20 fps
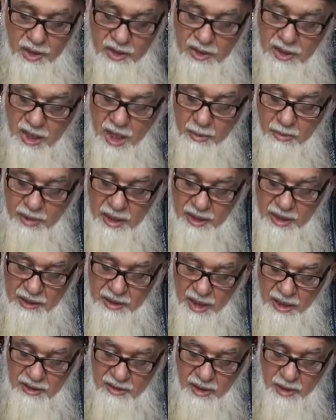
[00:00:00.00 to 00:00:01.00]
Islam
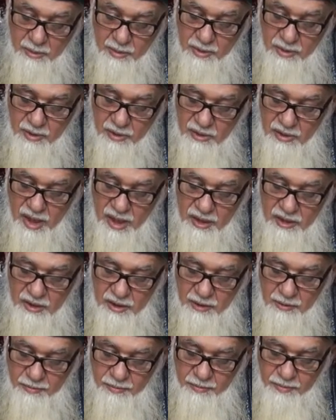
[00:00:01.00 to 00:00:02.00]
cannot accept
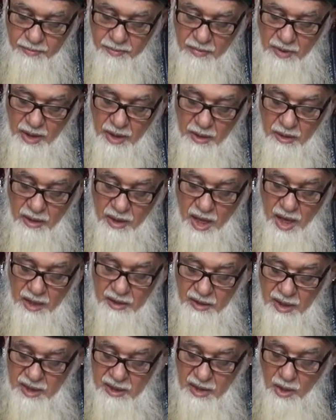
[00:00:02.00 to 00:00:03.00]
that.
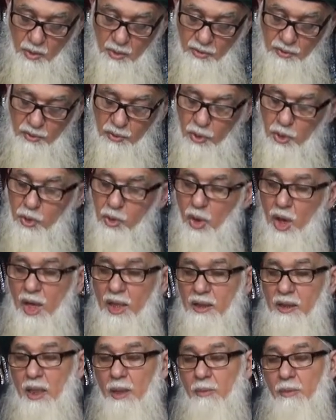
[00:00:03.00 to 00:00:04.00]
At-tasawwuf
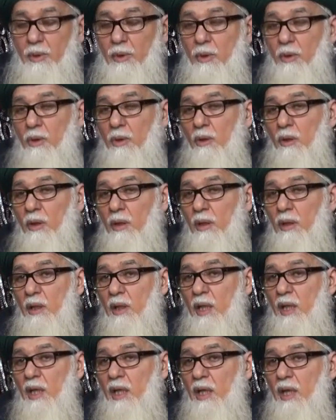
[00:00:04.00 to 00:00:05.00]
kulluha adab.
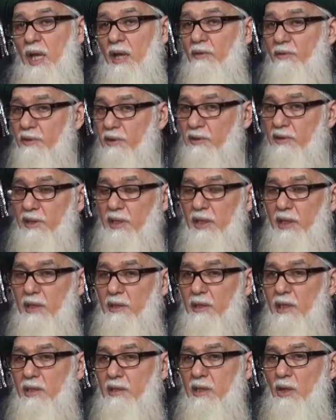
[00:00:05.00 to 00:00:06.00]
Everything
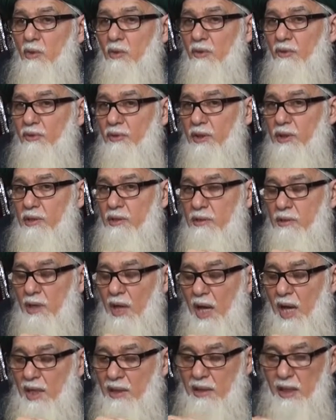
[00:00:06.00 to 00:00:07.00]
in tasawwuf is
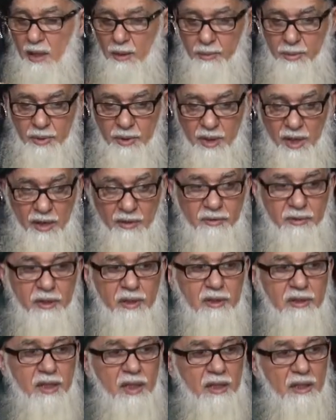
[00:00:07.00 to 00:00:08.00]
adab.
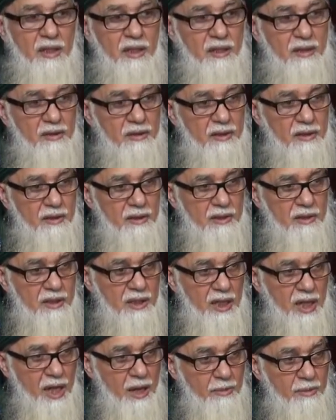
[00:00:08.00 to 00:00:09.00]
Everything in
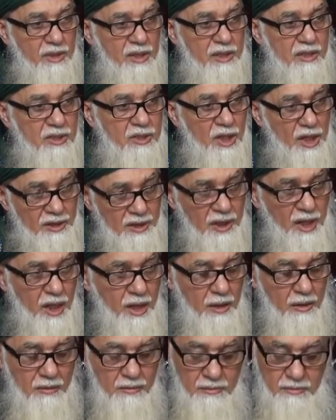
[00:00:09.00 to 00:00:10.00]
Islam is
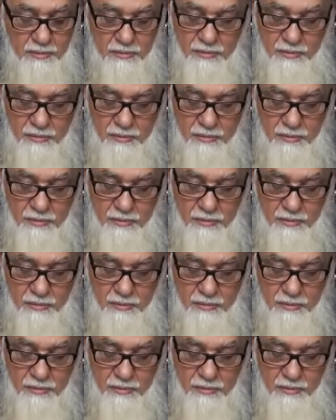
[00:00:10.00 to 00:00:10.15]
sharia.